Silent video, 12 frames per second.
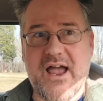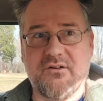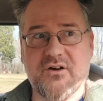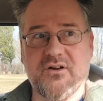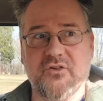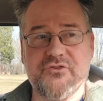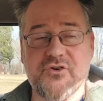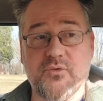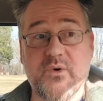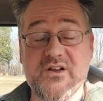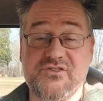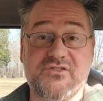agriculture,
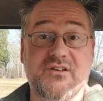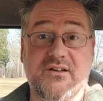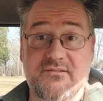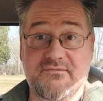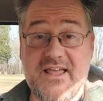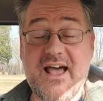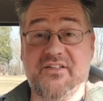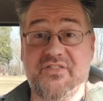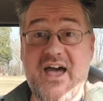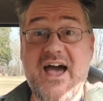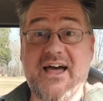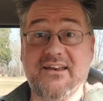which, yeah,
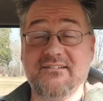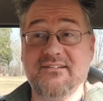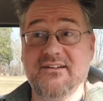that,